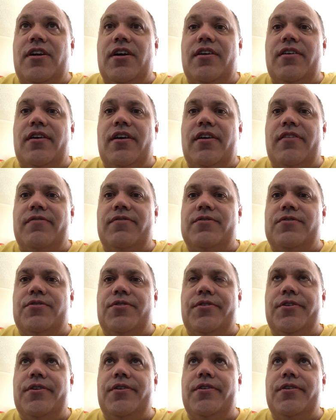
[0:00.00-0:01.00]
gotta have a
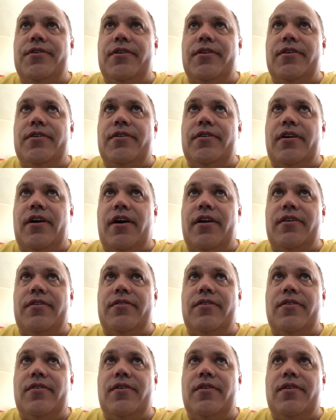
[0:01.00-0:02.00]
tree. I
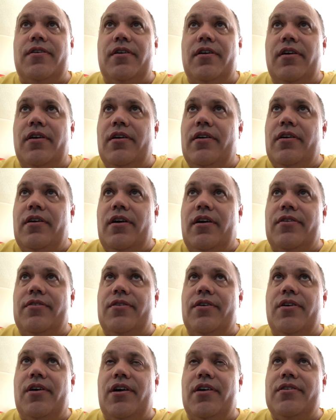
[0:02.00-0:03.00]
don't know
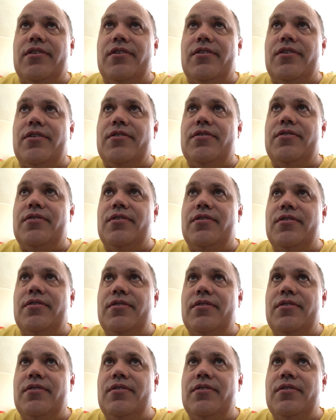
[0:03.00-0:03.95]
how they could.